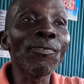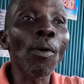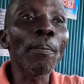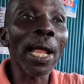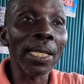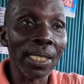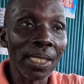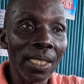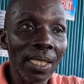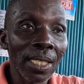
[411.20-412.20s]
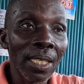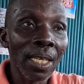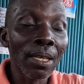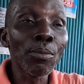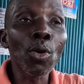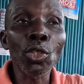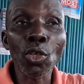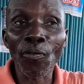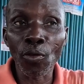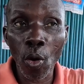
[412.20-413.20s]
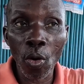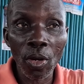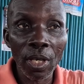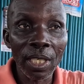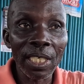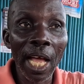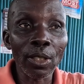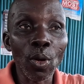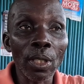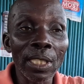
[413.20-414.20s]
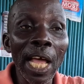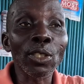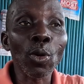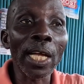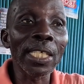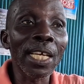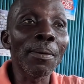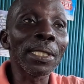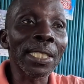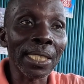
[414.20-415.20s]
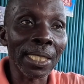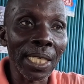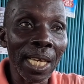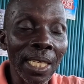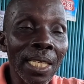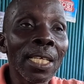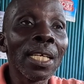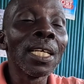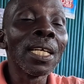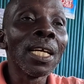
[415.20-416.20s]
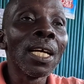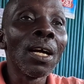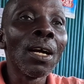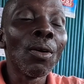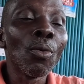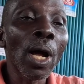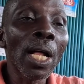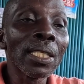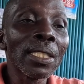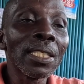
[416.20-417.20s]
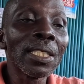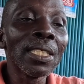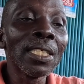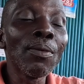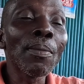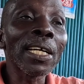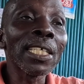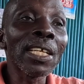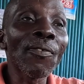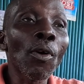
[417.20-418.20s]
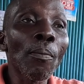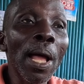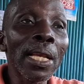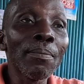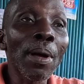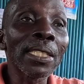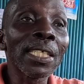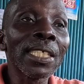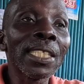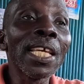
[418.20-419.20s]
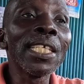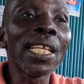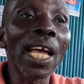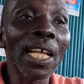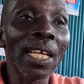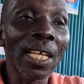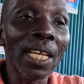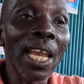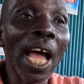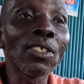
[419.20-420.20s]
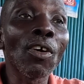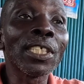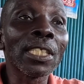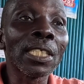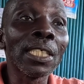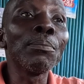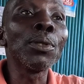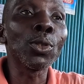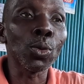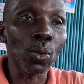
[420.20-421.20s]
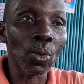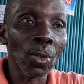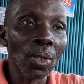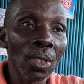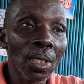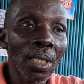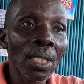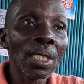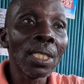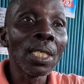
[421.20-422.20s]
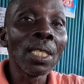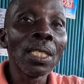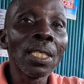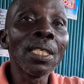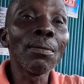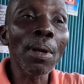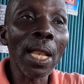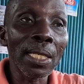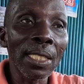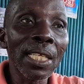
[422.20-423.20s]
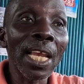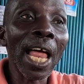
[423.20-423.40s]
from Mali because of war. That's why they came and settled here. Well, they migrated from Mali, but stayed in the land of Timbuktu in Mali. The